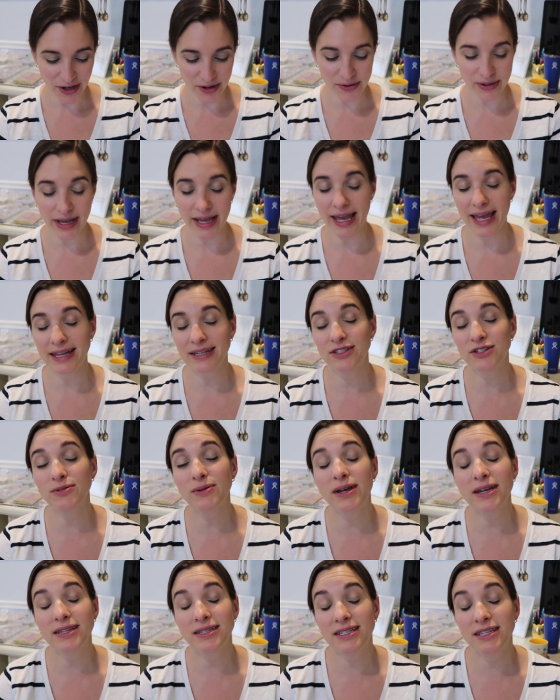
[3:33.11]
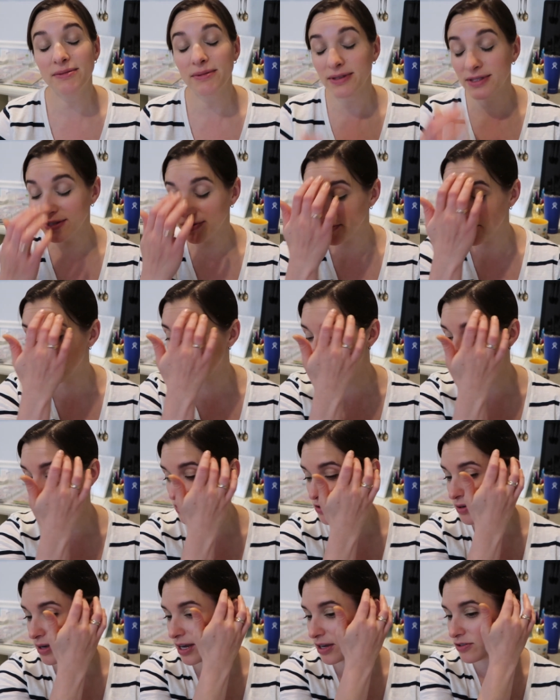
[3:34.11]
Okay, and do I see myself going
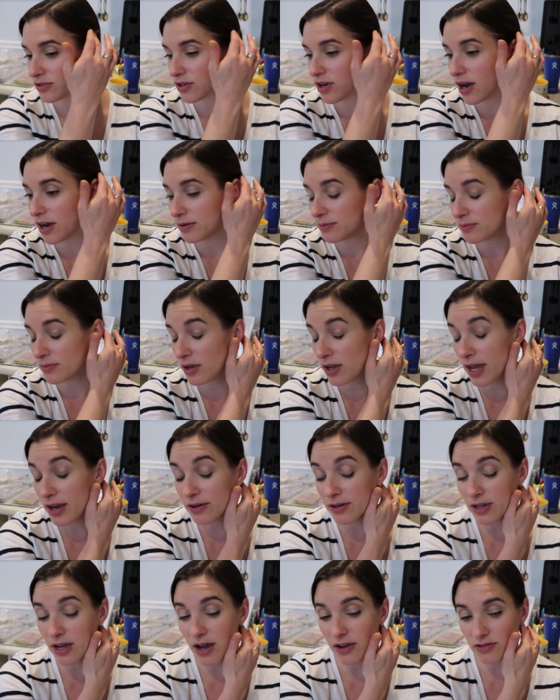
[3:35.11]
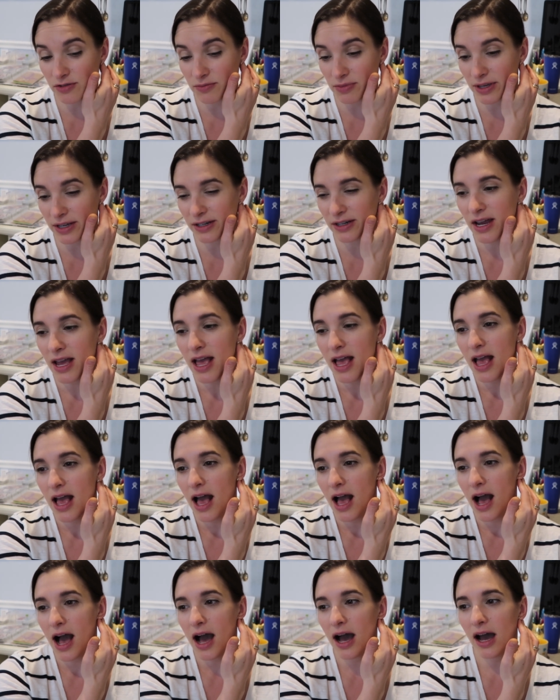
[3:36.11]
back to an Erin Condren planner?
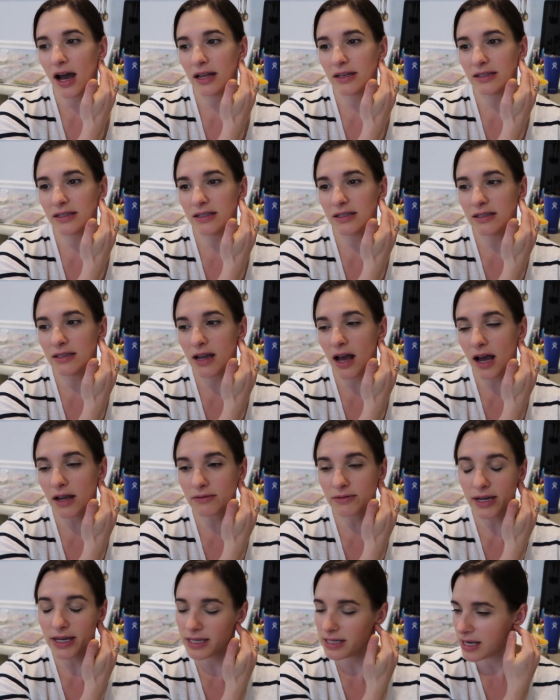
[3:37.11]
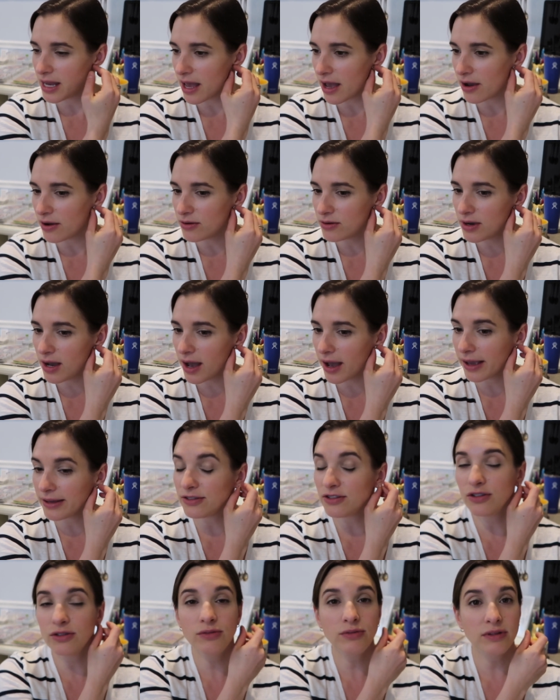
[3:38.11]
Not right now. I
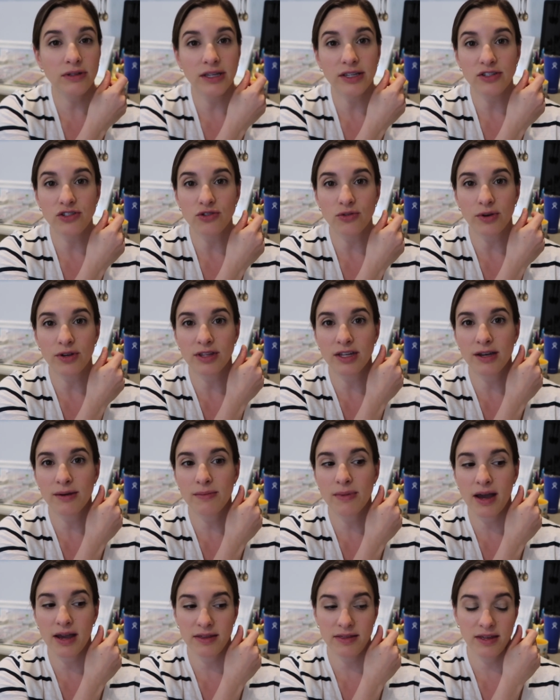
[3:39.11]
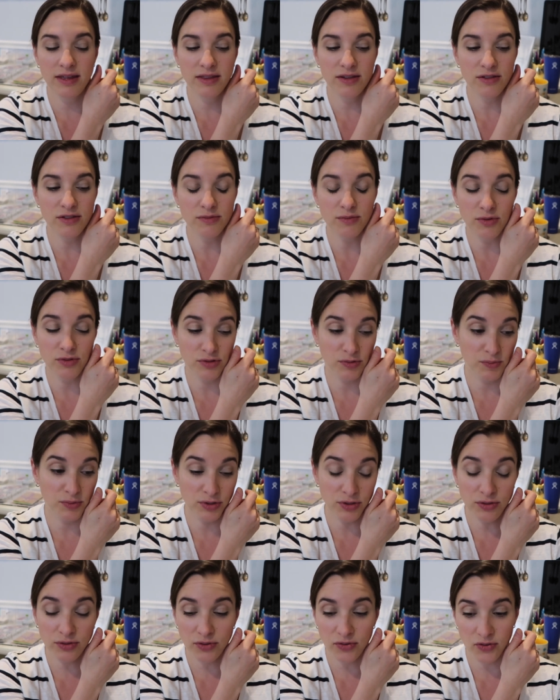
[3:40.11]
do enjoy them. I think they're the most
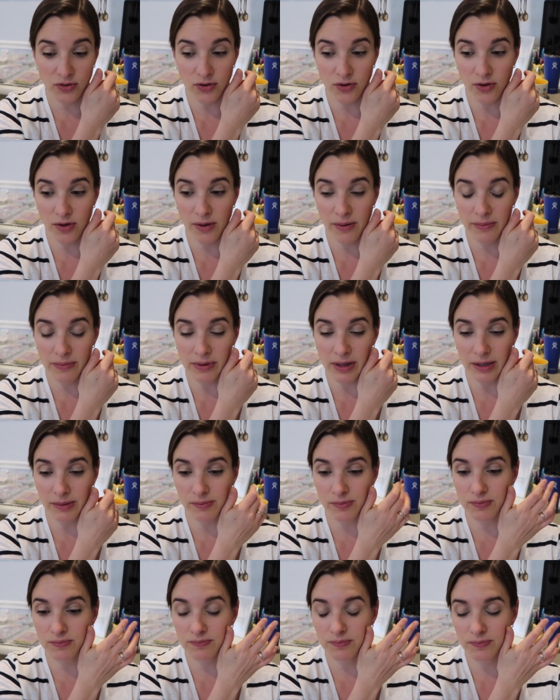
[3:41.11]
beautiful, like,